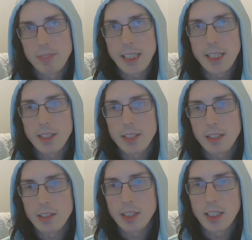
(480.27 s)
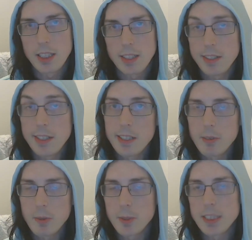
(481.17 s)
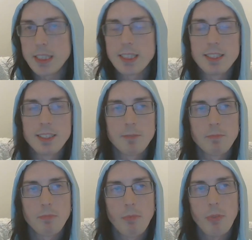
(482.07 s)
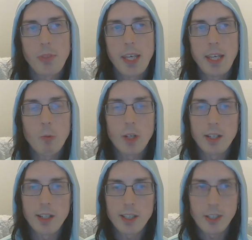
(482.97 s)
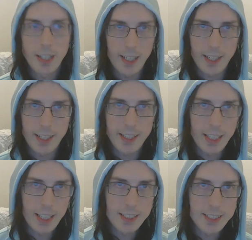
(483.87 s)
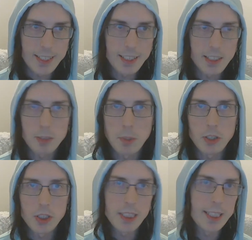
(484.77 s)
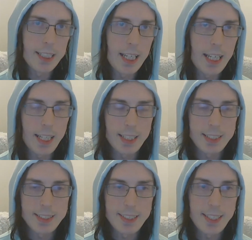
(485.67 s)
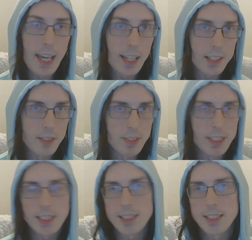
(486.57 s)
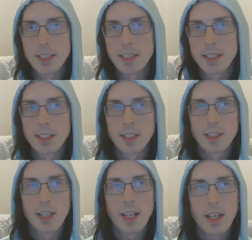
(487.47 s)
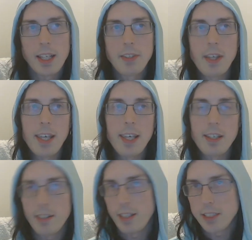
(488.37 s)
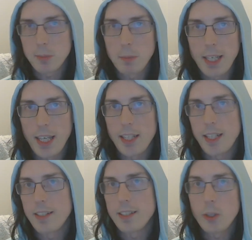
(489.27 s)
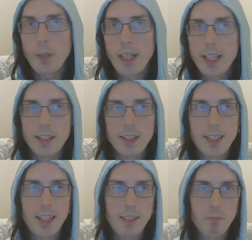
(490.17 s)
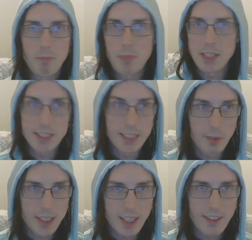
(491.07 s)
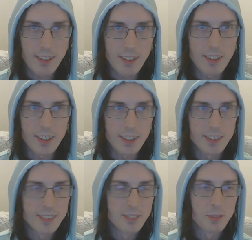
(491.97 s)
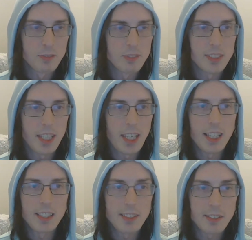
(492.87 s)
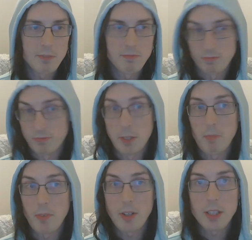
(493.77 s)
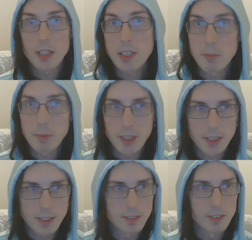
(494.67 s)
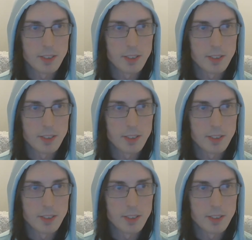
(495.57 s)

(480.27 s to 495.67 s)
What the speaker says: in the news, they were crediting Casey Explosion as an activist. And they explained in a tweet that that's not what they are at all. And from their description,